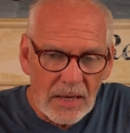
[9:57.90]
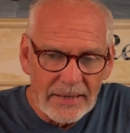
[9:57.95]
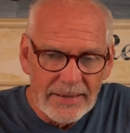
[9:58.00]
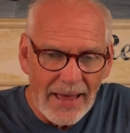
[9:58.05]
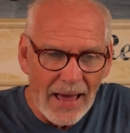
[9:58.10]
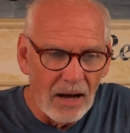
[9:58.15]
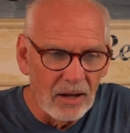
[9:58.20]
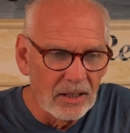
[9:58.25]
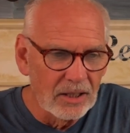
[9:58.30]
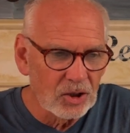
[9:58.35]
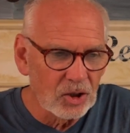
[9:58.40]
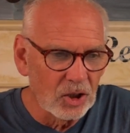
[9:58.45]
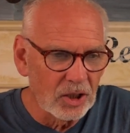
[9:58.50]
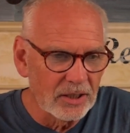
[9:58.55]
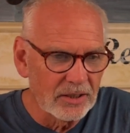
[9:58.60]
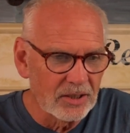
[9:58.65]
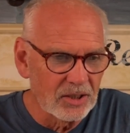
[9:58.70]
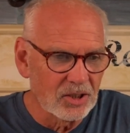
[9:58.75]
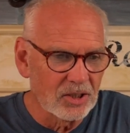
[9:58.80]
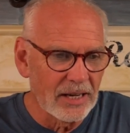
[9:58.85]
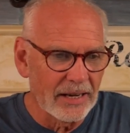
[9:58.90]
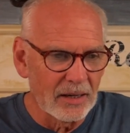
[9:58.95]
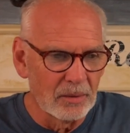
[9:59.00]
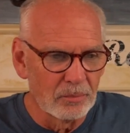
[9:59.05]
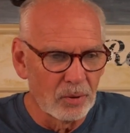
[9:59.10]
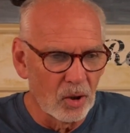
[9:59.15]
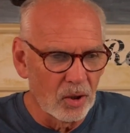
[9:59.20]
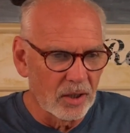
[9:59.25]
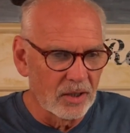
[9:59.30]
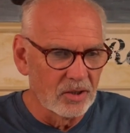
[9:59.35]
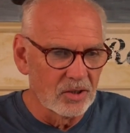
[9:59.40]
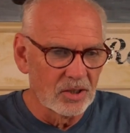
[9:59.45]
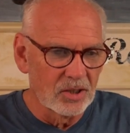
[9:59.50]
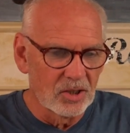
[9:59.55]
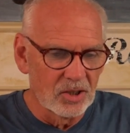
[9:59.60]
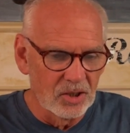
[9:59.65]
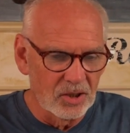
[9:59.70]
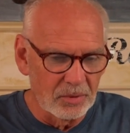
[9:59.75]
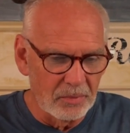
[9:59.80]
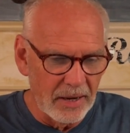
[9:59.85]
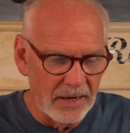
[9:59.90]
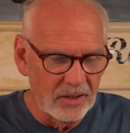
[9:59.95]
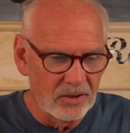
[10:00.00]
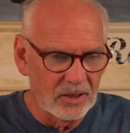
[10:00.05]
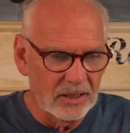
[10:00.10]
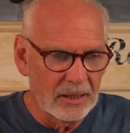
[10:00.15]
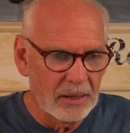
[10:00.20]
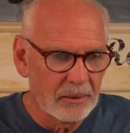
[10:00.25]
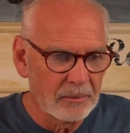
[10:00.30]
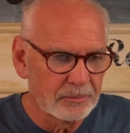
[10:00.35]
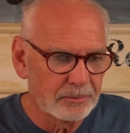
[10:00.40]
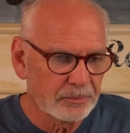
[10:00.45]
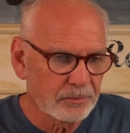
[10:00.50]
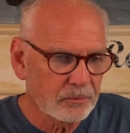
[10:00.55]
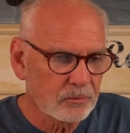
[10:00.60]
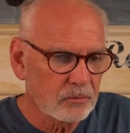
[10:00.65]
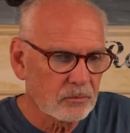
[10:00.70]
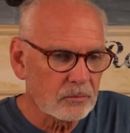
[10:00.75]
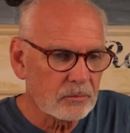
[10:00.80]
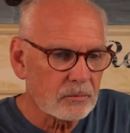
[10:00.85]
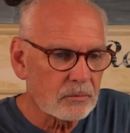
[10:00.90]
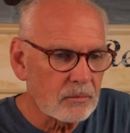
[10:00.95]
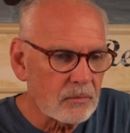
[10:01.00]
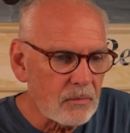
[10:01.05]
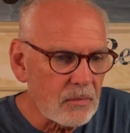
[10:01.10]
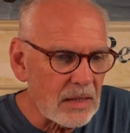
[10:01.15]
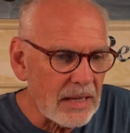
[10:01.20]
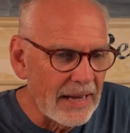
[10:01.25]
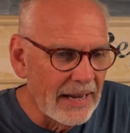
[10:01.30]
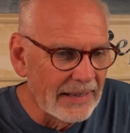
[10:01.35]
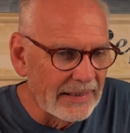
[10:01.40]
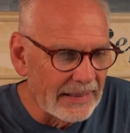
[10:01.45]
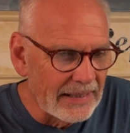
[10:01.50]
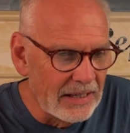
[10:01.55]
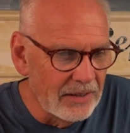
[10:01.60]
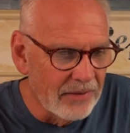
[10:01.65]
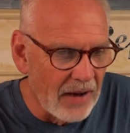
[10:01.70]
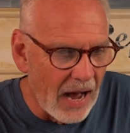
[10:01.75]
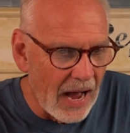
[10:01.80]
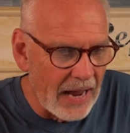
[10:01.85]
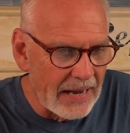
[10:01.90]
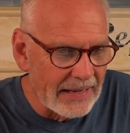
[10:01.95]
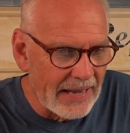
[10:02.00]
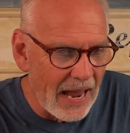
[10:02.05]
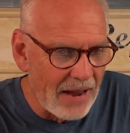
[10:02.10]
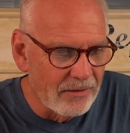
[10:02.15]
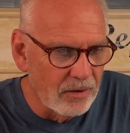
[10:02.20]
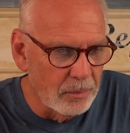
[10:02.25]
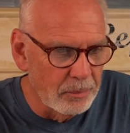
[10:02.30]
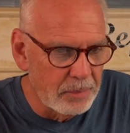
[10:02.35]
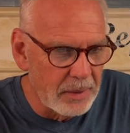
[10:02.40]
Now, let's look at the second part, because this is amazing. And Levi gave a